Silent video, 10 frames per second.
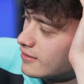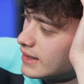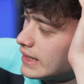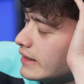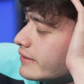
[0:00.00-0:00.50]

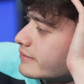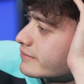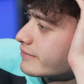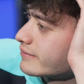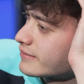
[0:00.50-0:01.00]
But
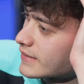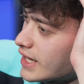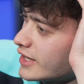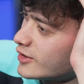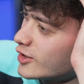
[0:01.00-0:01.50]

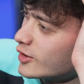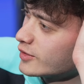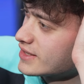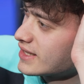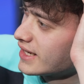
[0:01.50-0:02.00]
I don't know.
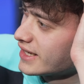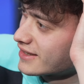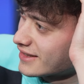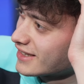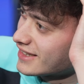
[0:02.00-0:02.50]
It's like
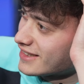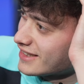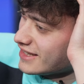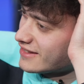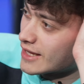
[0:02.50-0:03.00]

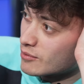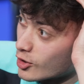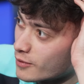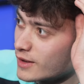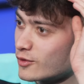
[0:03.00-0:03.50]
in that
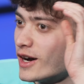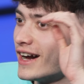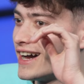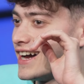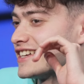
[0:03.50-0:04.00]
moment
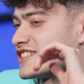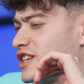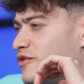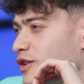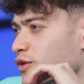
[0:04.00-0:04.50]
was
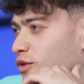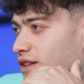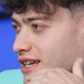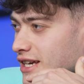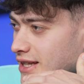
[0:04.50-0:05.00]
difficult
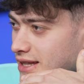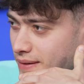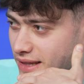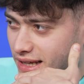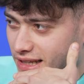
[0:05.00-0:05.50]
the, the
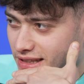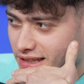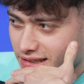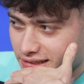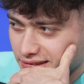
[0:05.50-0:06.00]
mentality.